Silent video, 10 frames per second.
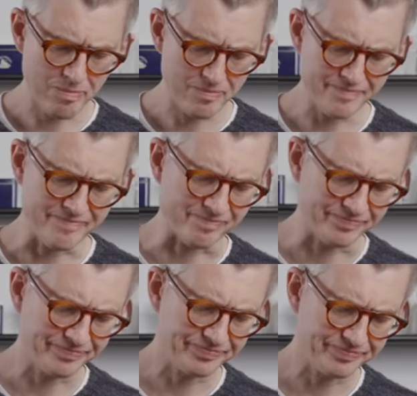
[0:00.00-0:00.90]
Mm.
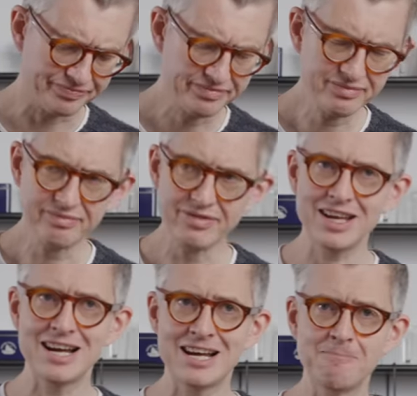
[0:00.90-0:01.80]

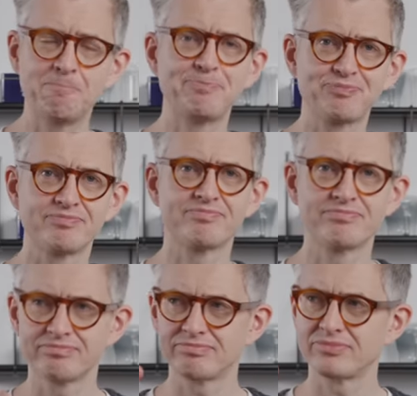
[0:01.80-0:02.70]
Oh,
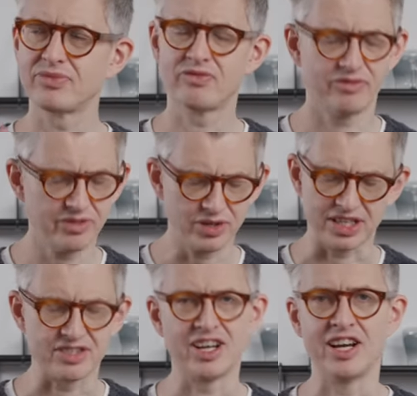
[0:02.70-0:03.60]

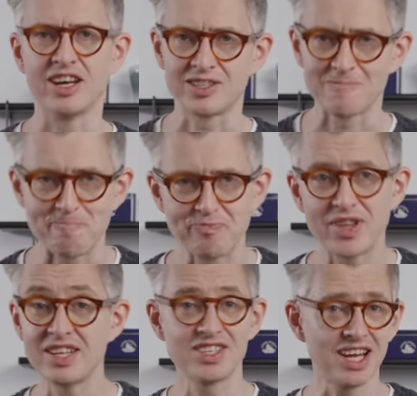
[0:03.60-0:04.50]
that's very nice.
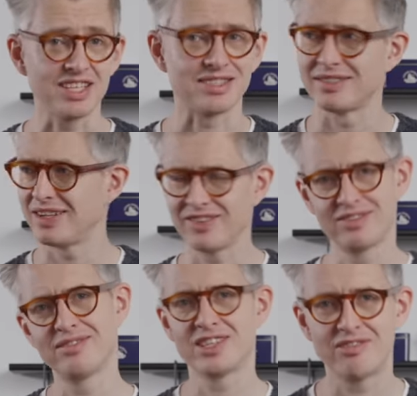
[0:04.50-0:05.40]
That is nice. I'm
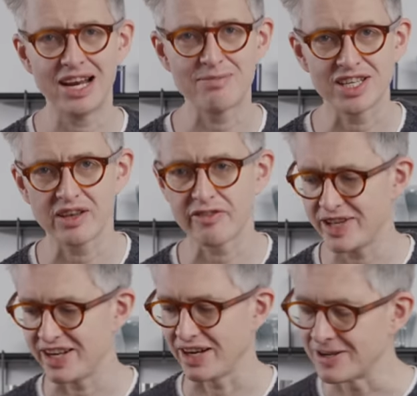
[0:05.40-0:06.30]
derailing myself
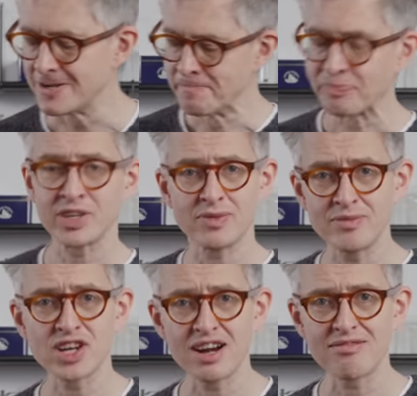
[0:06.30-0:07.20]
immediately. I'm
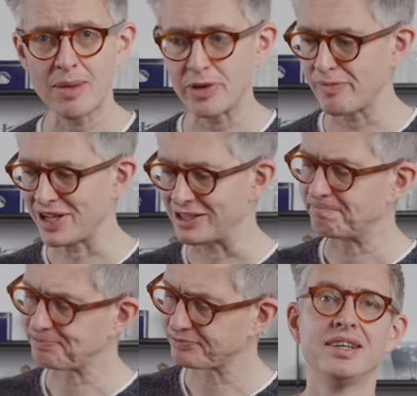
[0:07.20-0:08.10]
trying to wrap up here.
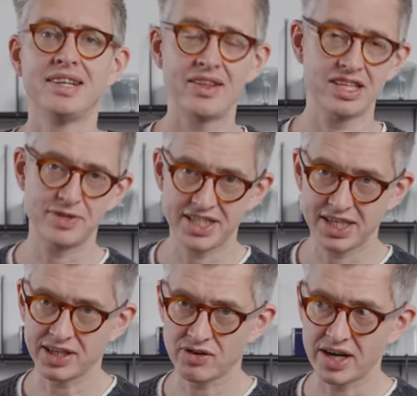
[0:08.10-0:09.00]
Now, this
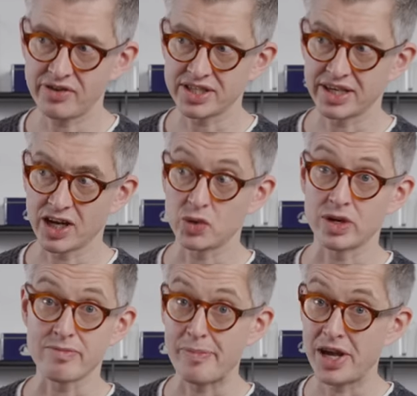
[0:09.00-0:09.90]
particular grinder is going to go to one
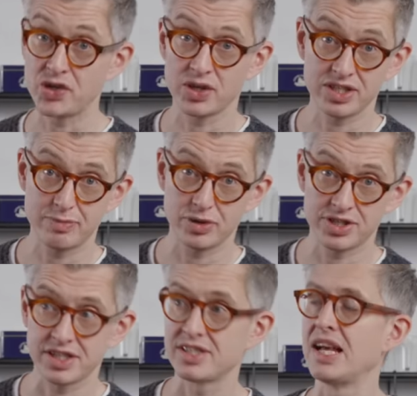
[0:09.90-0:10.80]
of my Patreon
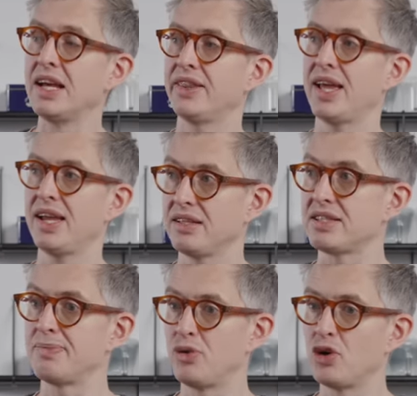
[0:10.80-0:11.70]
supporters. They
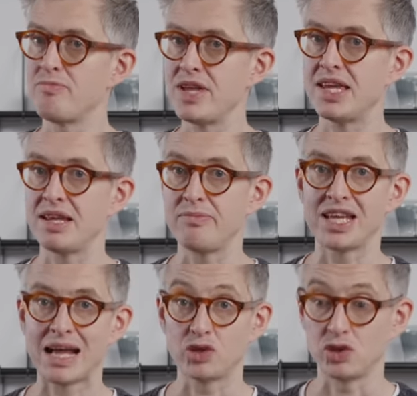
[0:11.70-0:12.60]
support me in
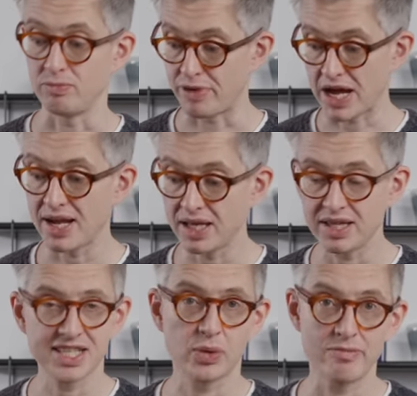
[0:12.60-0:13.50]
being able to buy
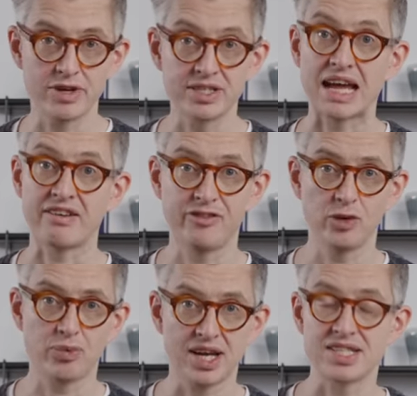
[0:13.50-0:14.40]
this equipment at full
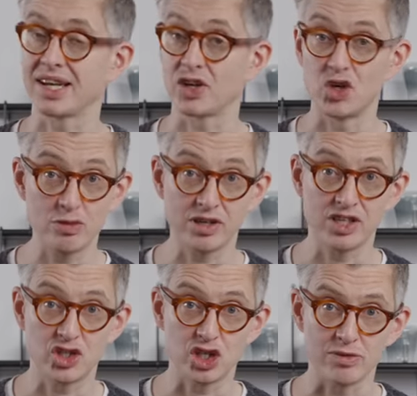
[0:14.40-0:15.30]
price like a normal
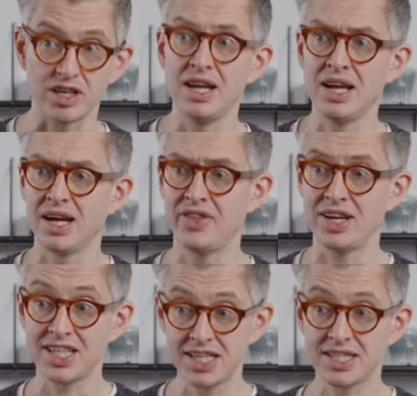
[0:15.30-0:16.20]
consumer and then
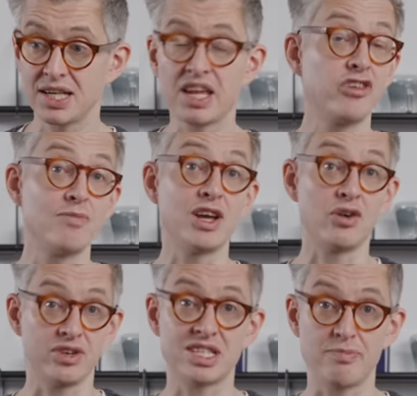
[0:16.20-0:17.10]
test it and give you my
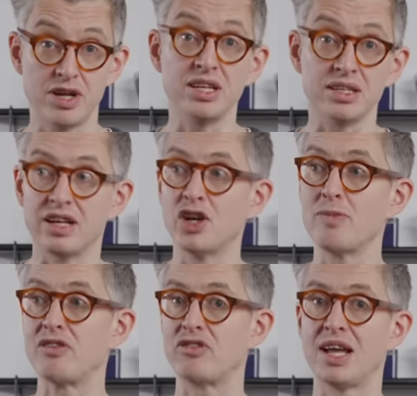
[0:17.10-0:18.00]
honest opinion and not
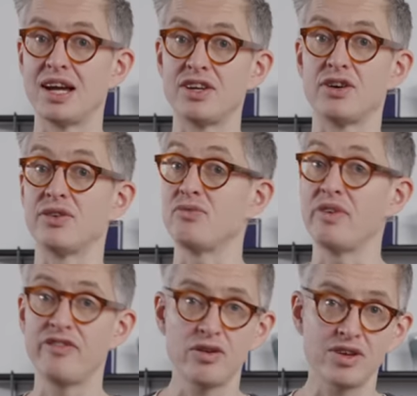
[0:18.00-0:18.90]
be reliant on
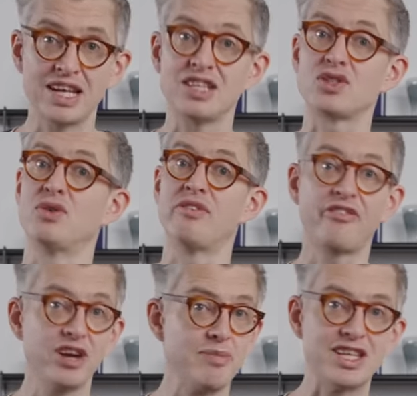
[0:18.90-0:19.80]
review units or
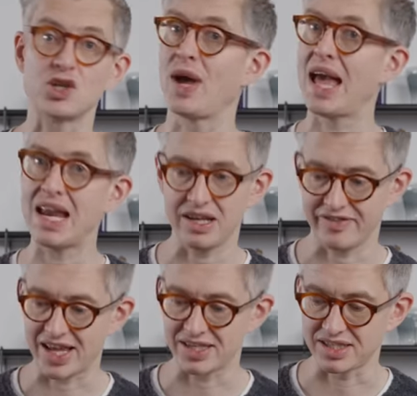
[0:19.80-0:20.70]
freebies or any of
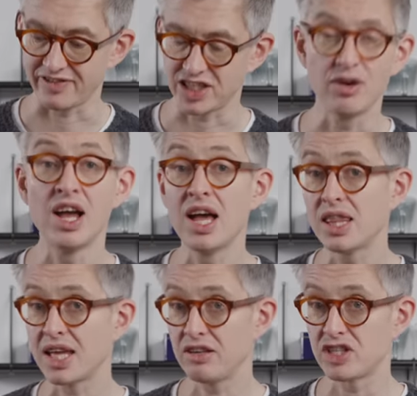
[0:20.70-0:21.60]
that stuff. So
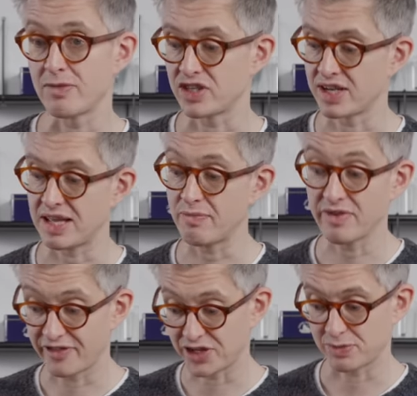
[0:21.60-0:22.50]
thank you so much to them
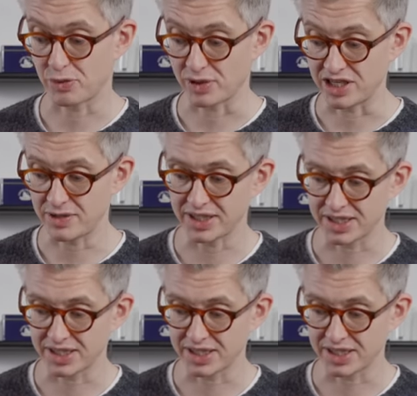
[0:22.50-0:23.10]
for the support in doing